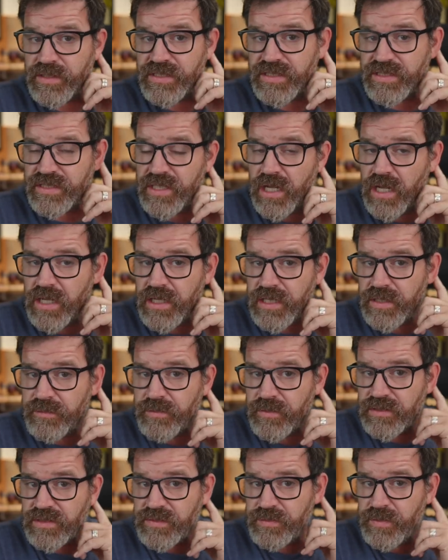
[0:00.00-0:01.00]
a sonic
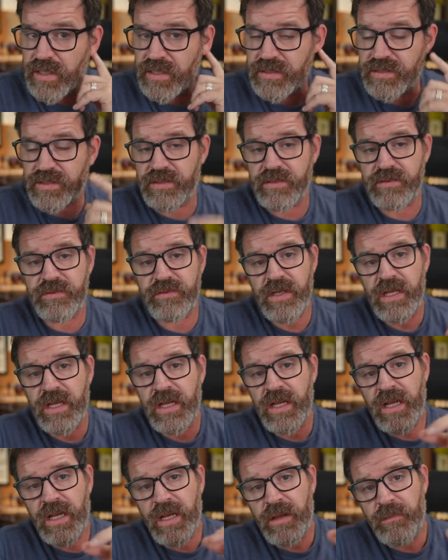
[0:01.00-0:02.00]
perspective,
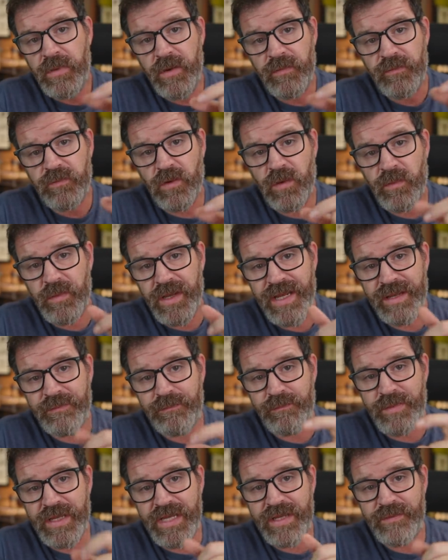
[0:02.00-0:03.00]
but from a
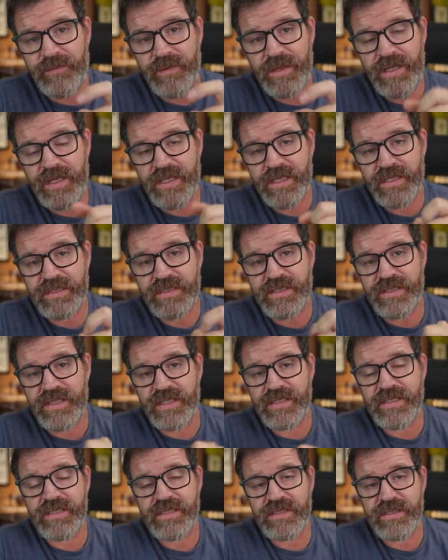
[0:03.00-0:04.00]
beefiness,
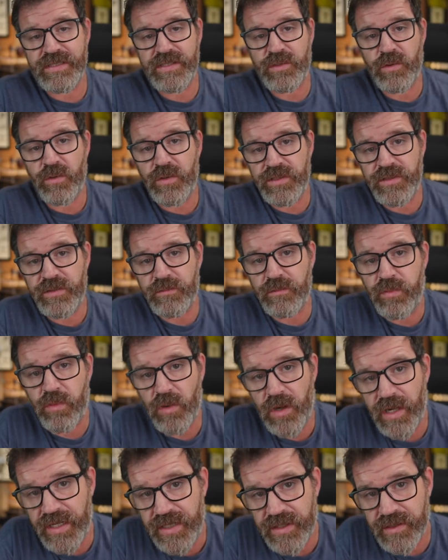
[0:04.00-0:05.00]
this isn't going to
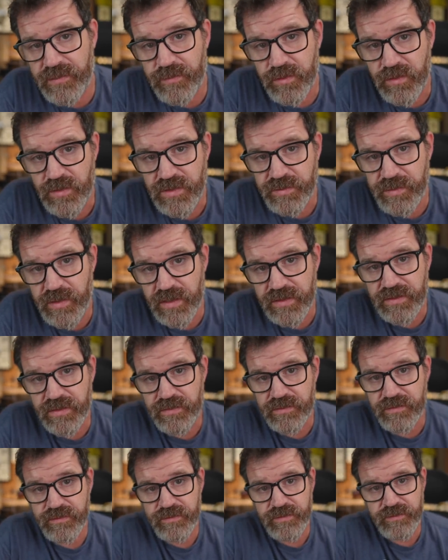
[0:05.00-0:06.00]
break
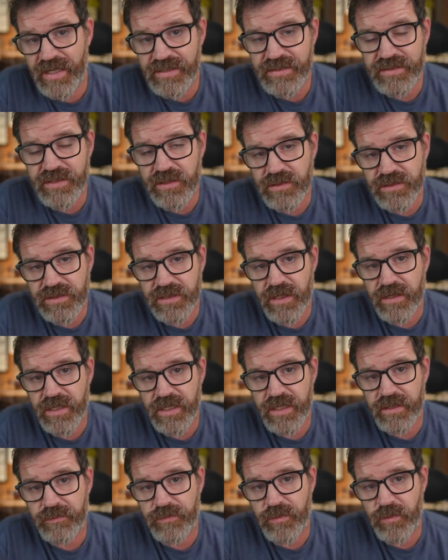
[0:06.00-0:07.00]
perspective. Is there
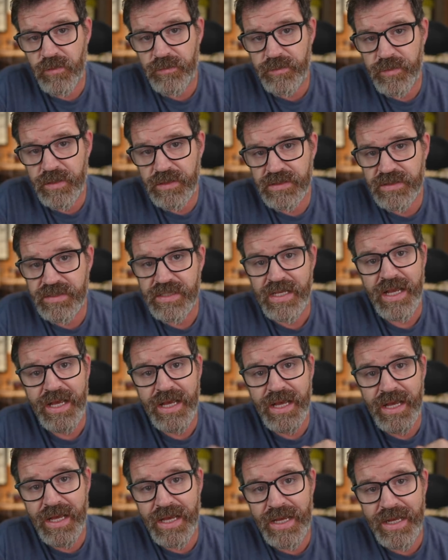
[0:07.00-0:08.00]
sonic improvements?
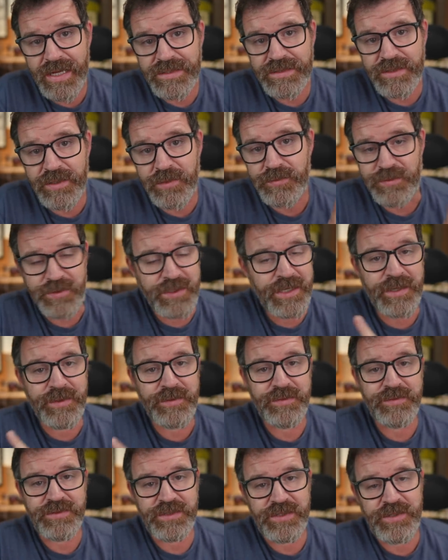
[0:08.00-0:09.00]
I don't
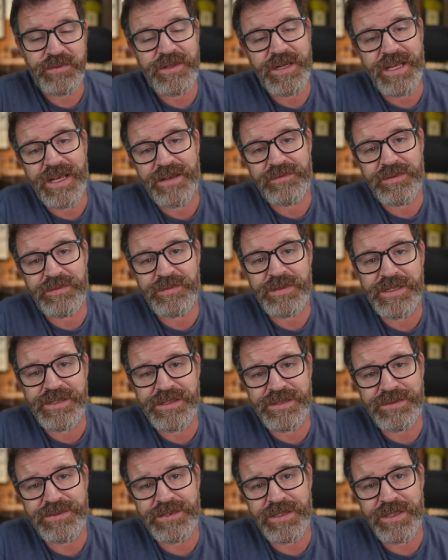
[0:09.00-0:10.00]
know. You would have to be
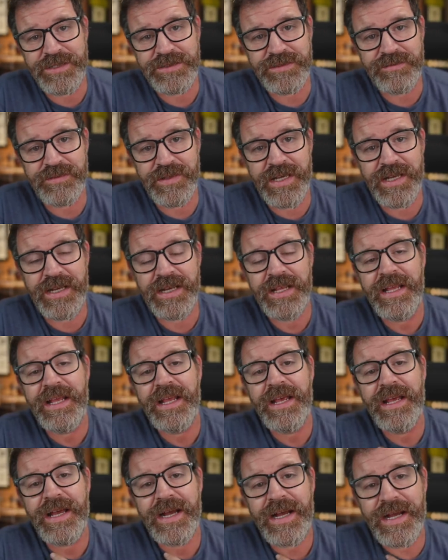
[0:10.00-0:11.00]
the judge of that.
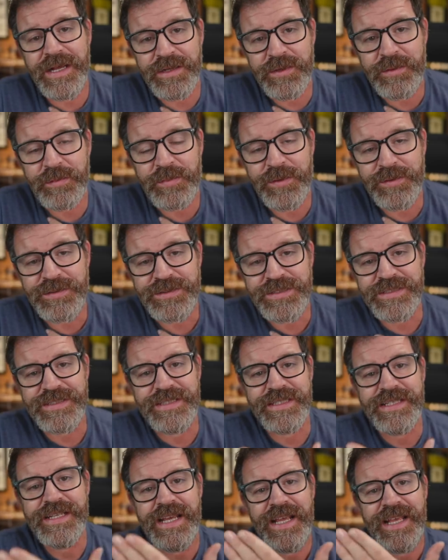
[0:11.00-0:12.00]
I know
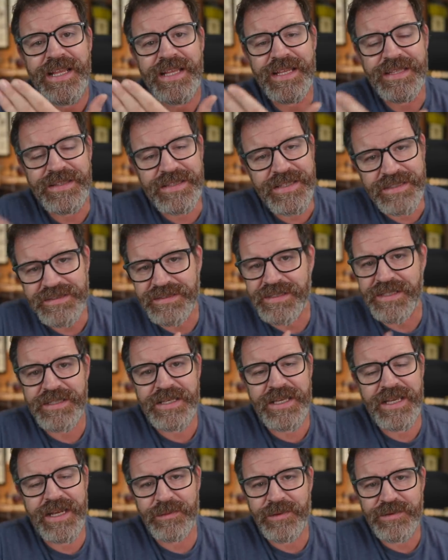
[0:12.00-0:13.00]
personally that these are the
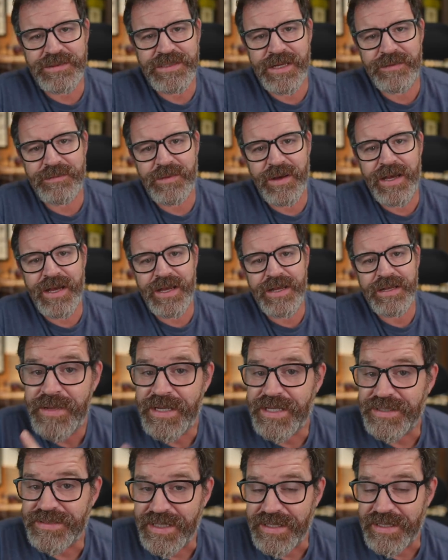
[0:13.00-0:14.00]
cables I buy
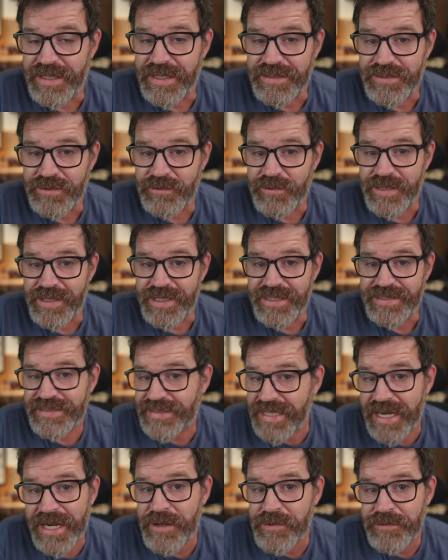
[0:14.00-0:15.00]
because I like the way they
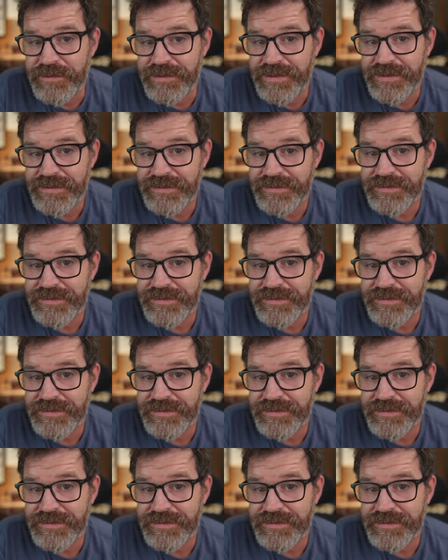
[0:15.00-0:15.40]
sound